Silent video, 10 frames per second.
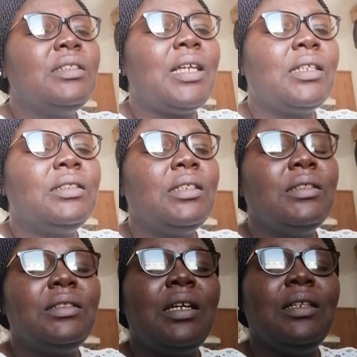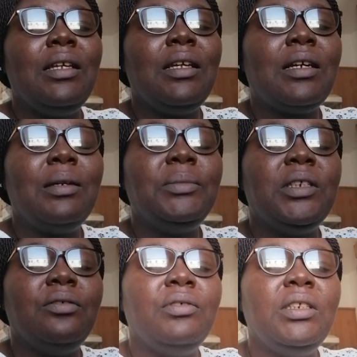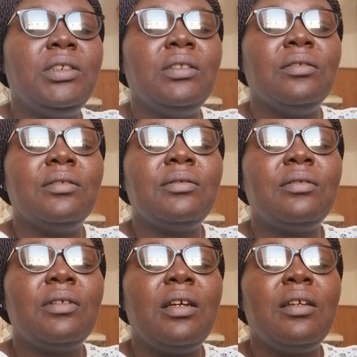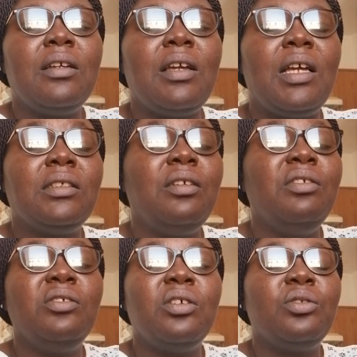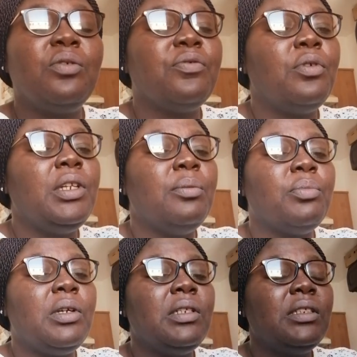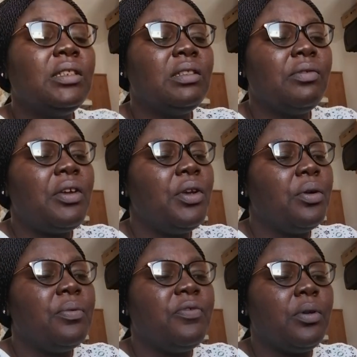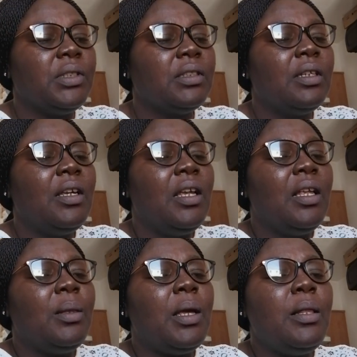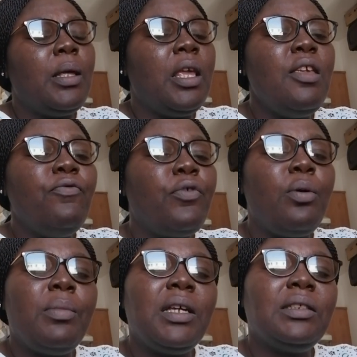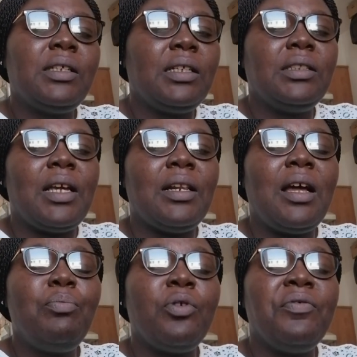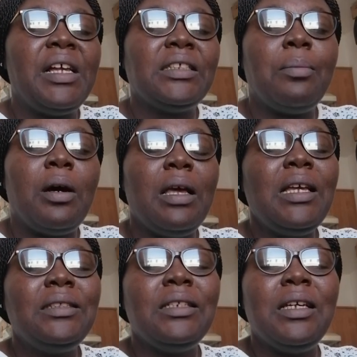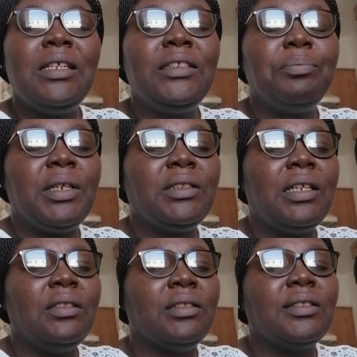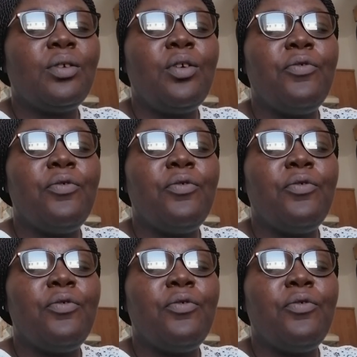taxes and income generation as a result of unemployment. This is very obvious. Then the informal sector that provides about 88%